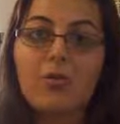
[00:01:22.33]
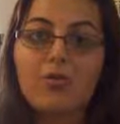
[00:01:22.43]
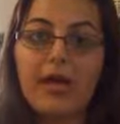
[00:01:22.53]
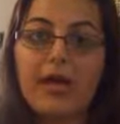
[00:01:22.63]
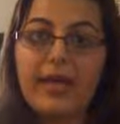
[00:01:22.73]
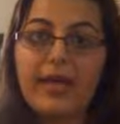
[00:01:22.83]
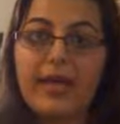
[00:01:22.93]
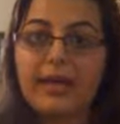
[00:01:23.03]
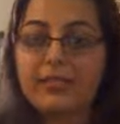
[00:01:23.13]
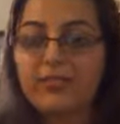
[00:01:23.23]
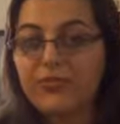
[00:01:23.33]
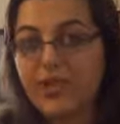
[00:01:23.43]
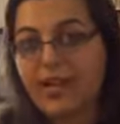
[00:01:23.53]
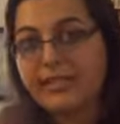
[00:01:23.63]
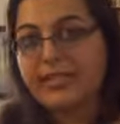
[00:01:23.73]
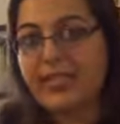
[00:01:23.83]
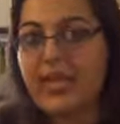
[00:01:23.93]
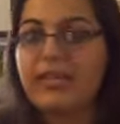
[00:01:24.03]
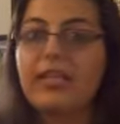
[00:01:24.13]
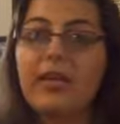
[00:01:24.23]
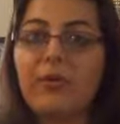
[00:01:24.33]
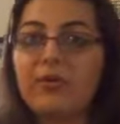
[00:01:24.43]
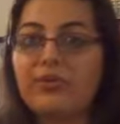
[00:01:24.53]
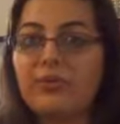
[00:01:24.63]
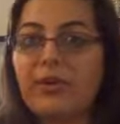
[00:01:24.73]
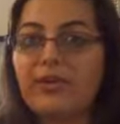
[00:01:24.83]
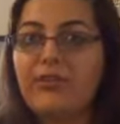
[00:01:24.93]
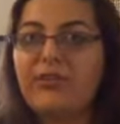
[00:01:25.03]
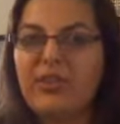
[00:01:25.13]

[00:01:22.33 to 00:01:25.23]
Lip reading: my ex-fiance that I was with